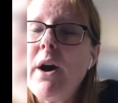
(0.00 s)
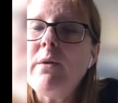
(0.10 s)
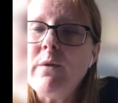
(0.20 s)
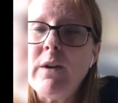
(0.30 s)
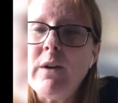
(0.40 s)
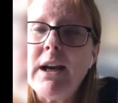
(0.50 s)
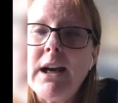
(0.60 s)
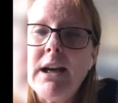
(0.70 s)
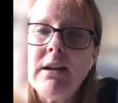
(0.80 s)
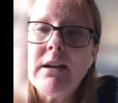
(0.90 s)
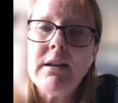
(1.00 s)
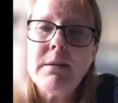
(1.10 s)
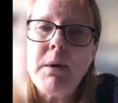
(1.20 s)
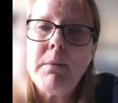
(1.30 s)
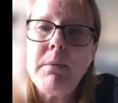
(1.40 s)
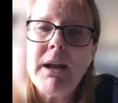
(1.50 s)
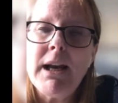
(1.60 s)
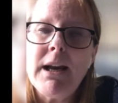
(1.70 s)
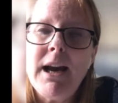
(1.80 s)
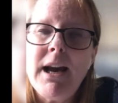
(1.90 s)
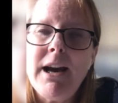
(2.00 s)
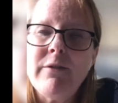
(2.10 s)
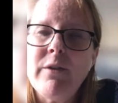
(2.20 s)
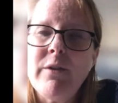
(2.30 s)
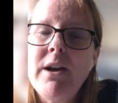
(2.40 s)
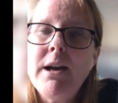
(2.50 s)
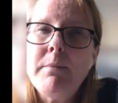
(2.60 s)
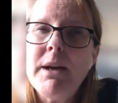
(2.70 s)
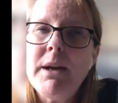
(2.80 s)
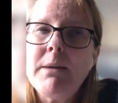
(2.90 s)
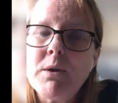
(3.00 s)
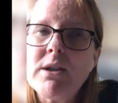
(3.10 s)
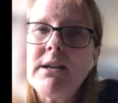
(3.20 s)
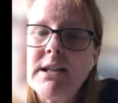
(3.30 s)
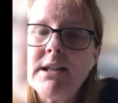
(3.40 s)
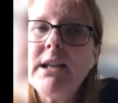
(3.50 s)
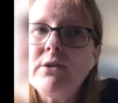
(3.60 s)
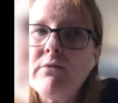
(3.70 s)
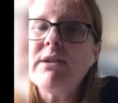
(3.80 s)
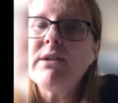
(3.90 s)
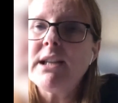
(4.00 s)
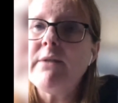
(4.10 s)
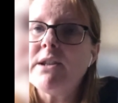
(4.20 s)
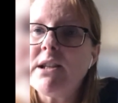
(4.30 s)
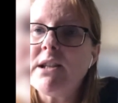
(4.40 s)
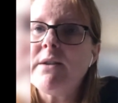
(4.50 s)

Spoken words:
So hopefully the public have been able to continue to receive the